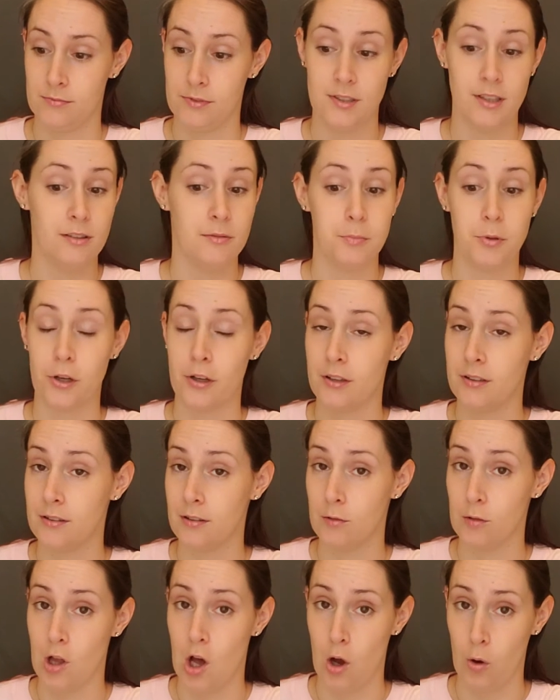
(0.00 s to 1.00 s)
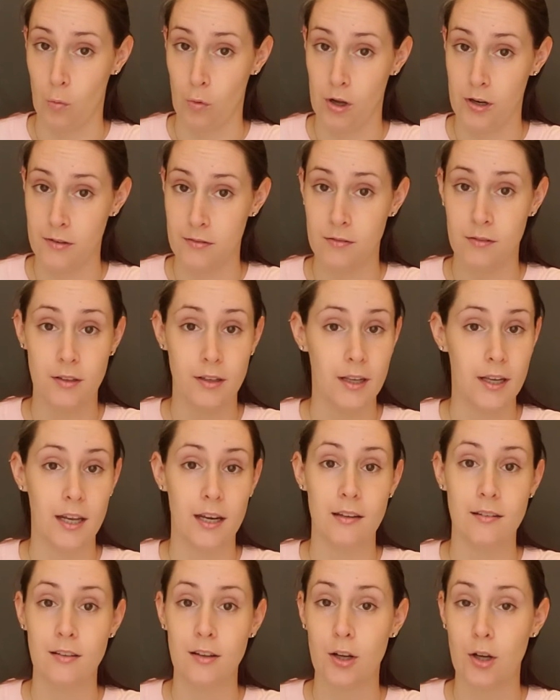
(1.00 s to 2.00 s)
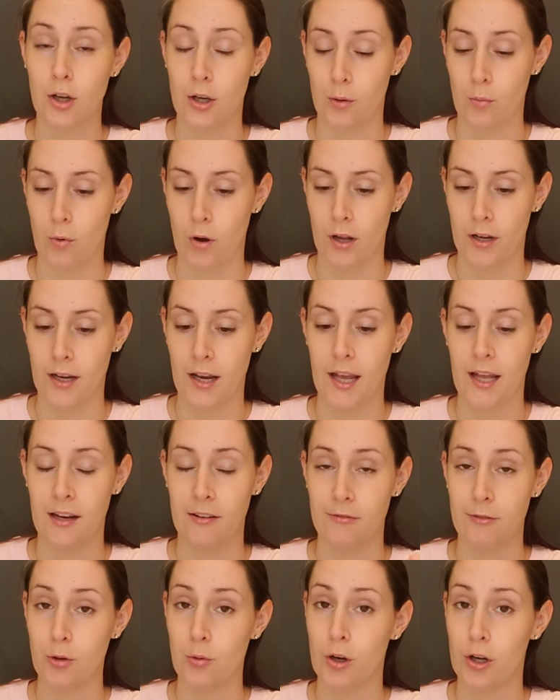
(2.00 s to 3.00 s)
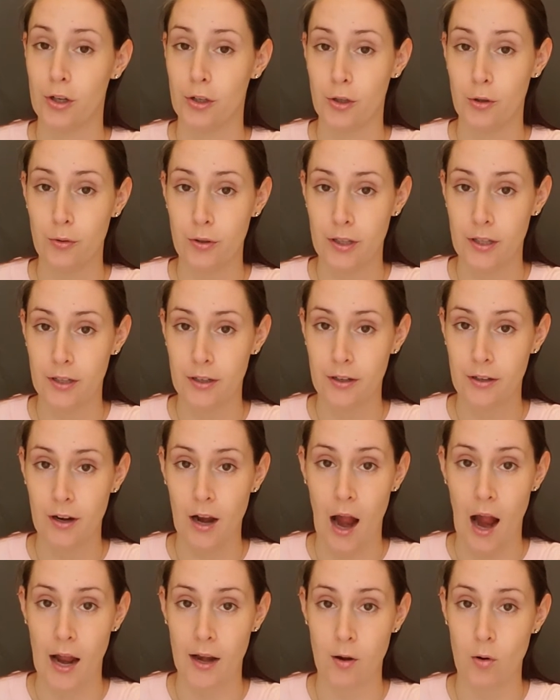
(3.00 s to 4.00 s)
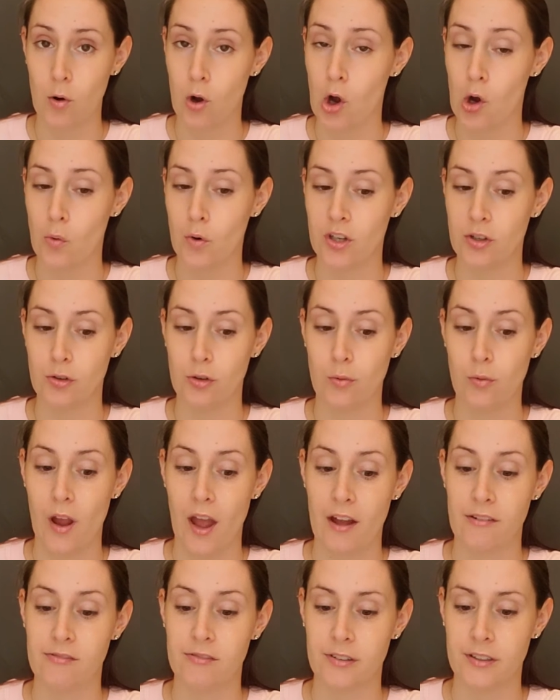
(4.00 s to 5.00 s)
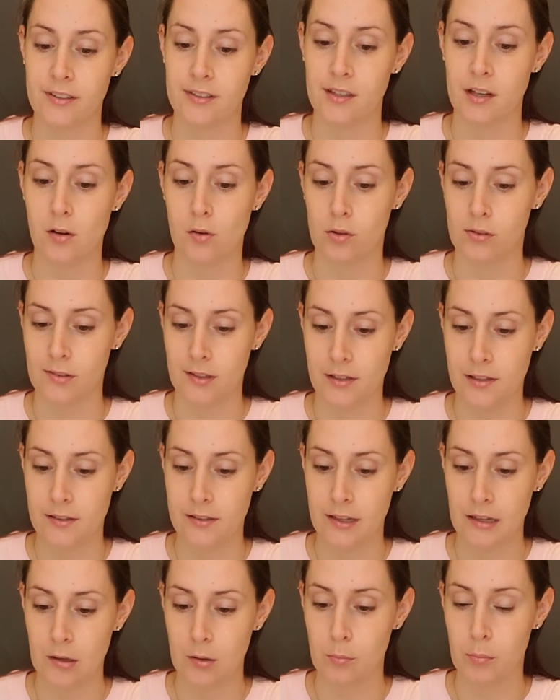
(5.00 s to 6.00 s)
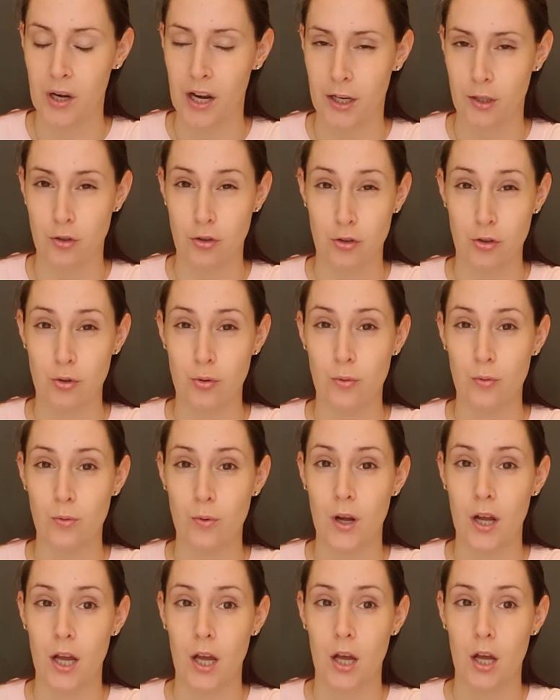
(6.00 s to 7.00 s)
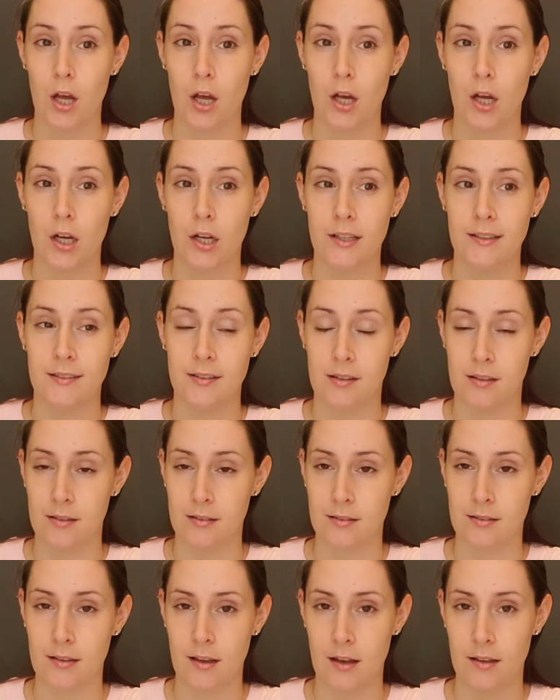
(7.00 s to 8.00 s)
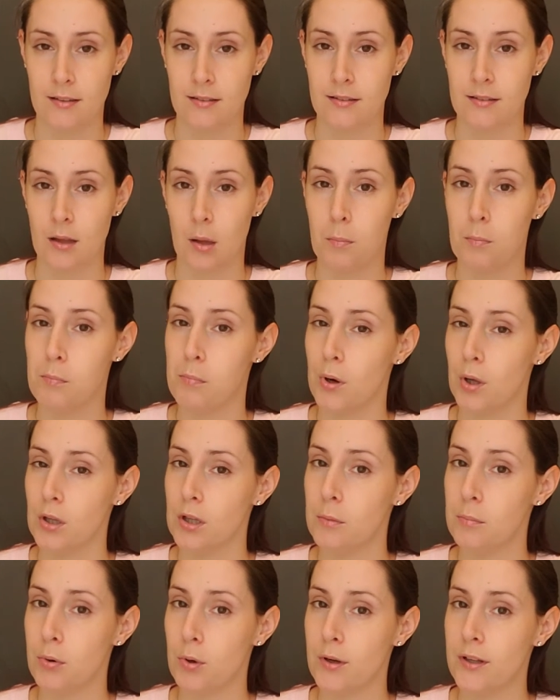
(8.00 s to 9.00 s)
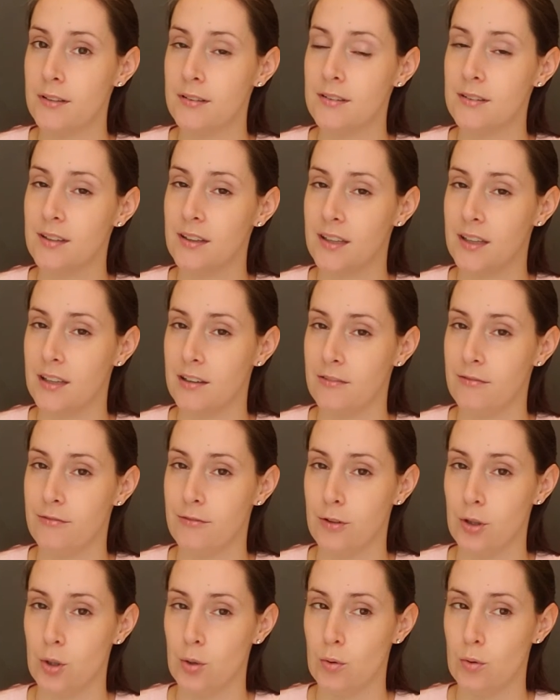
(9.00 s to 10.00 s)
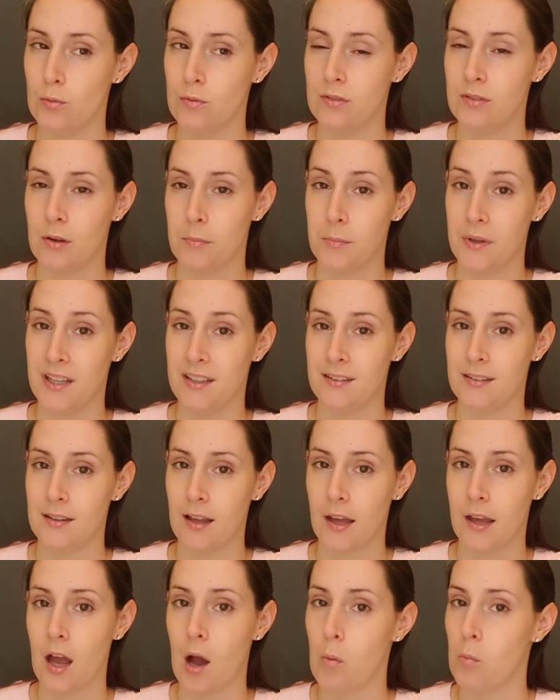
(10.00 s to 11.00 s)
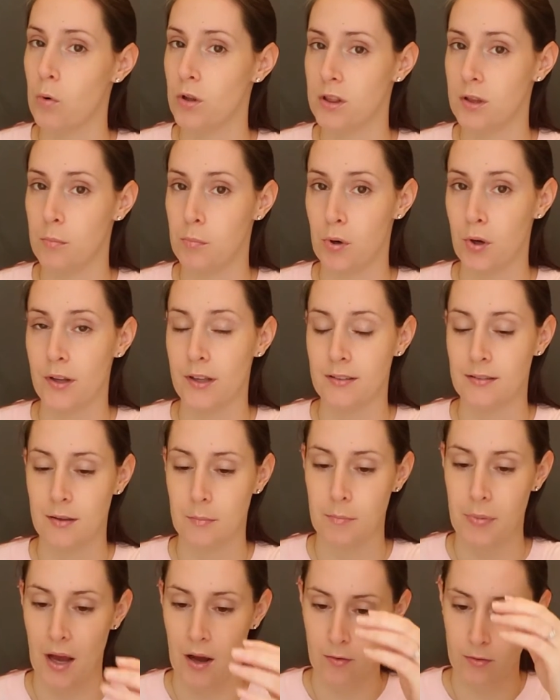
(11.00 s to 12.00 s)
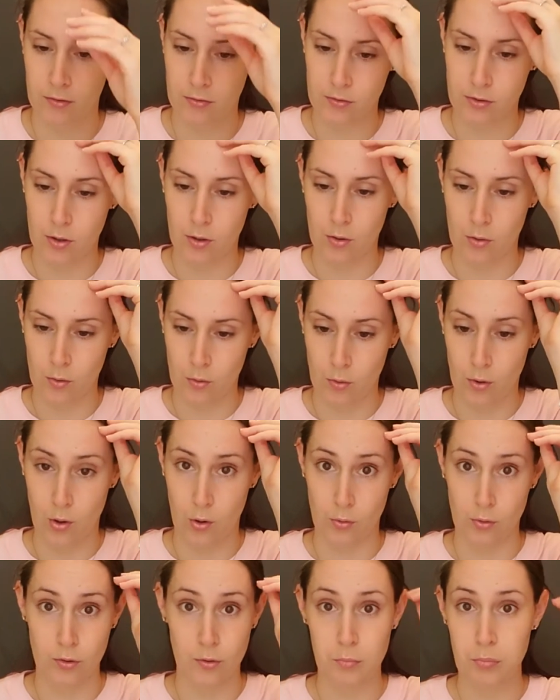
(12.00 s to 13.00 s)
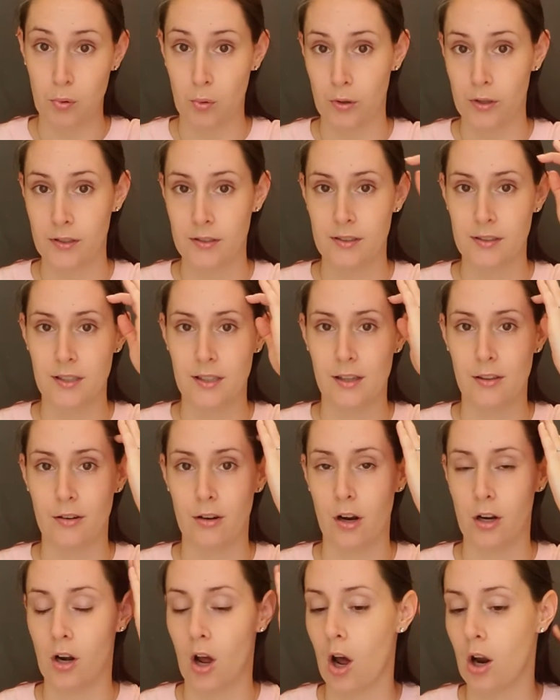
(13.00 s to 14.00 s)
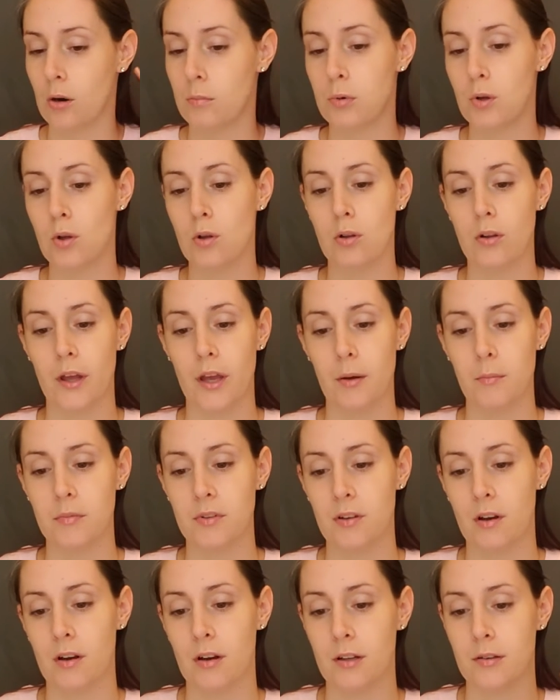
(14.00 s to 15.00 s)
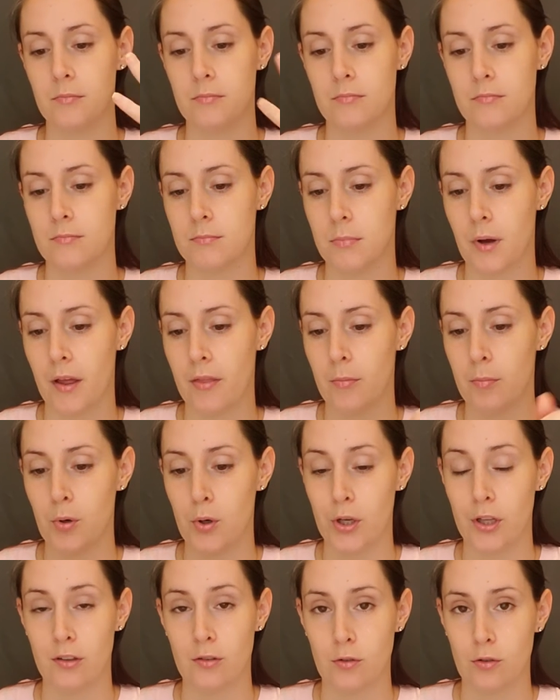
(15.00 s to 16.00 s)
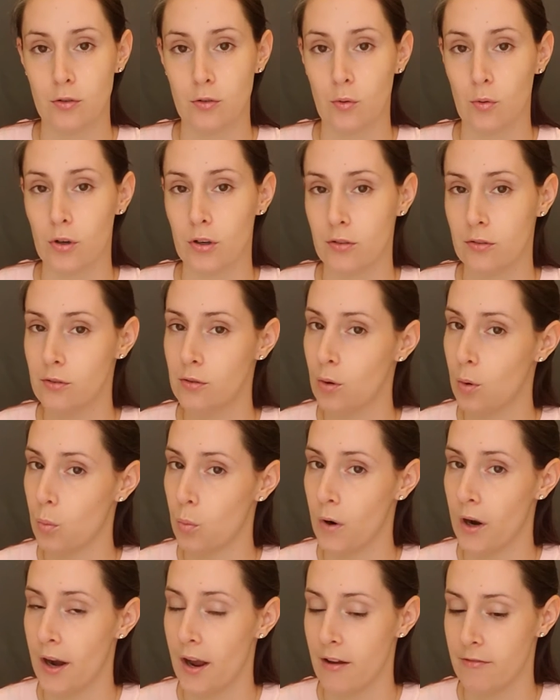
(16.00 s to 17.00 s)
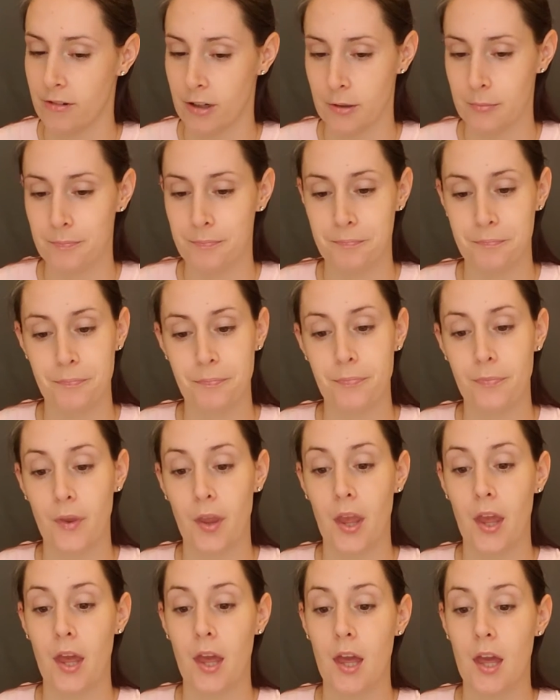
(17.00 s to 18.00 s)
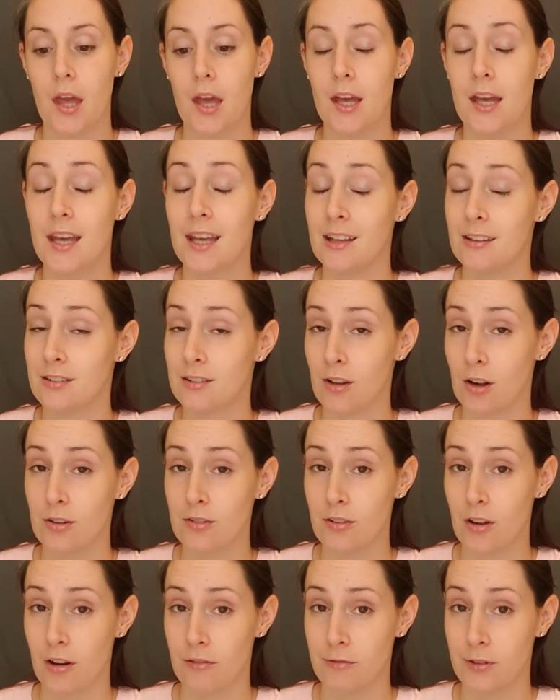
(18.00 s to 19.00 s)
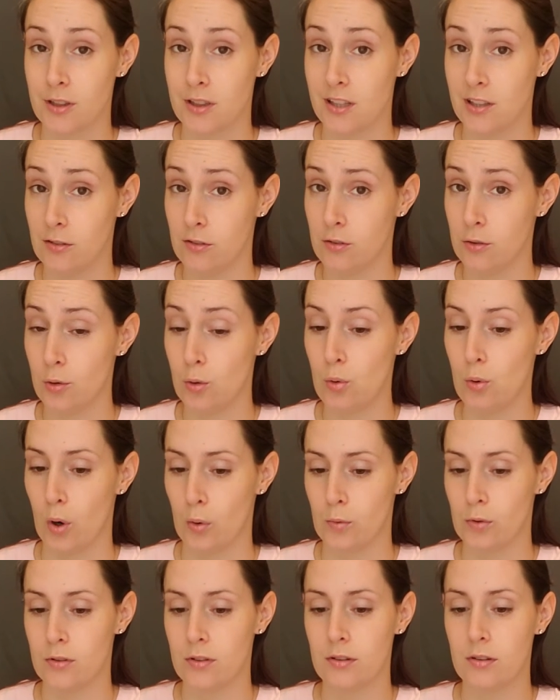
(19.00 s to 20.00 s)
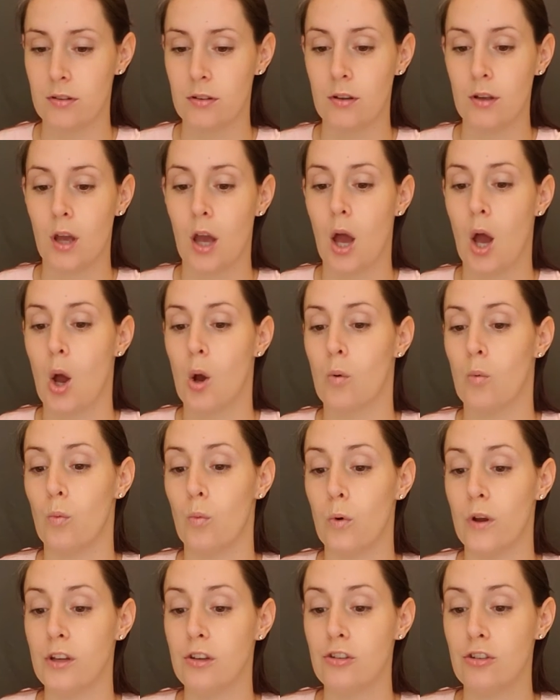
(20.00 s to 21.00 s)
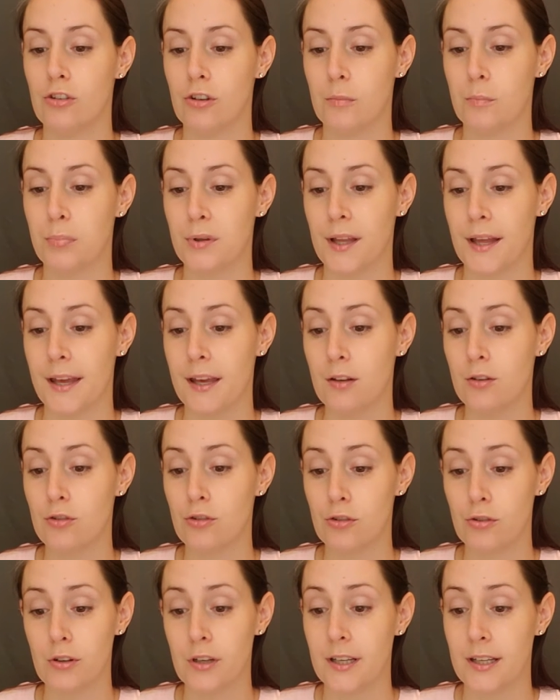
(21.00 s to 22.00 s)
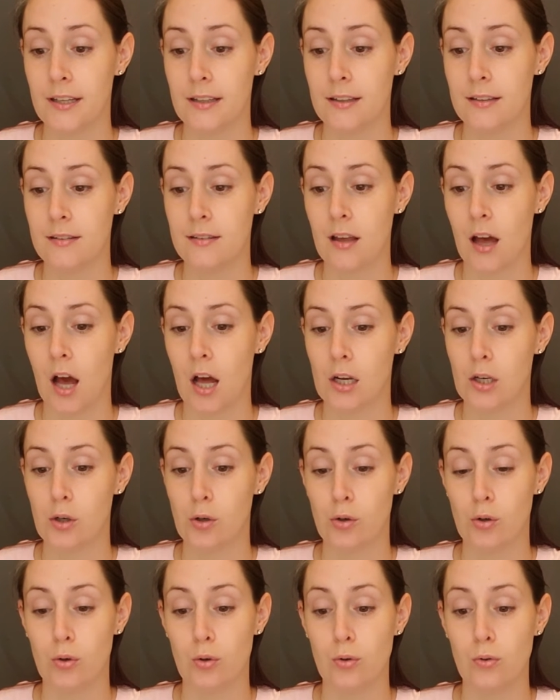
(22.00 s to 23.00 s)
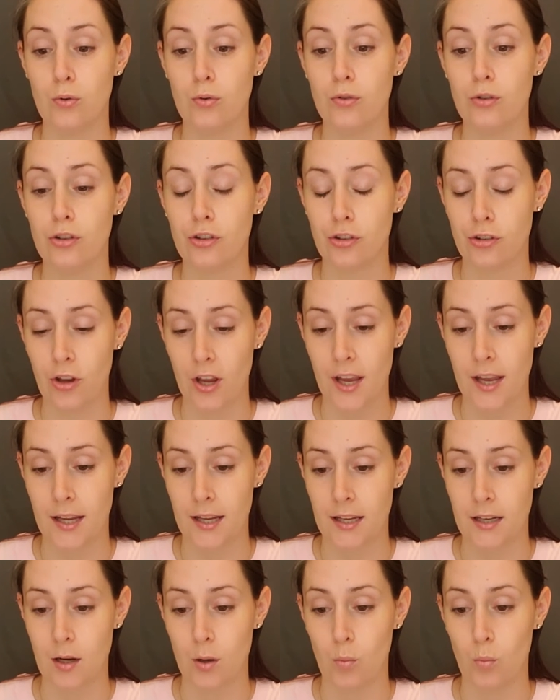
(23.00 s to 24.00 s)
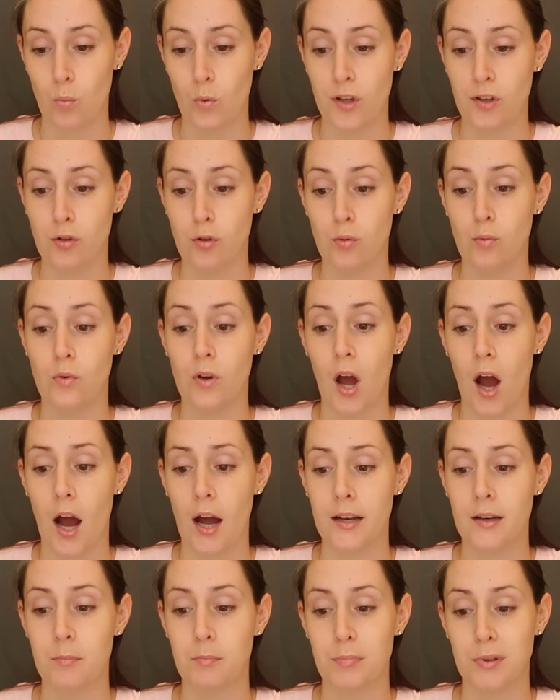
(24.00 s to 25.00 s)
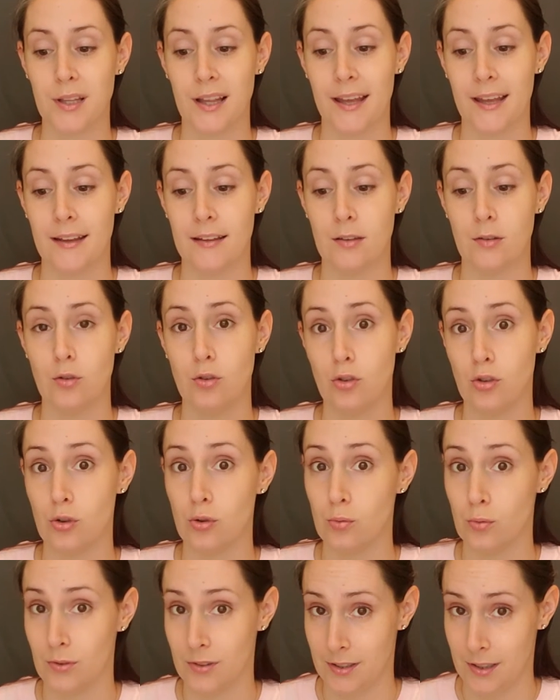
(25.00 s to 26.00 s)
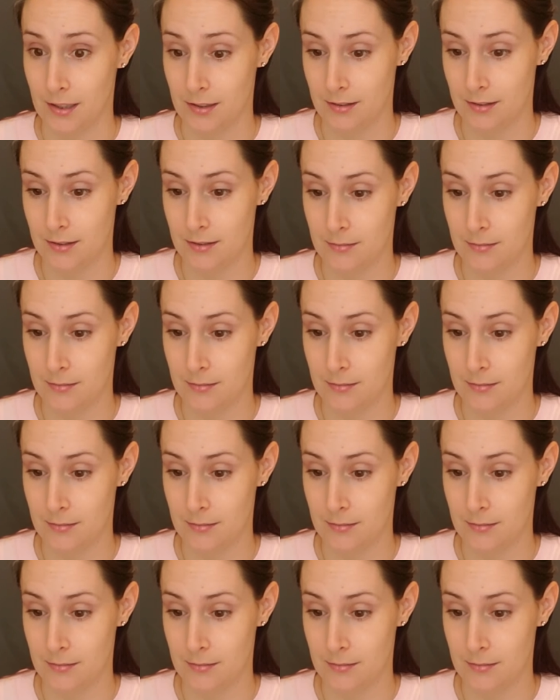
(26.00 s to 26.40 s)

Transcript: this book is a long one. It is a good one. And if you are new here, I don't go into every single detail, but I do discuss some bullet points to give you some insight on what the book is about. So go support either on Audible, Amazon, buy the book in stores, wherever. It starts off with these two quotes we should plant trees under whose shade we do not plan to sit.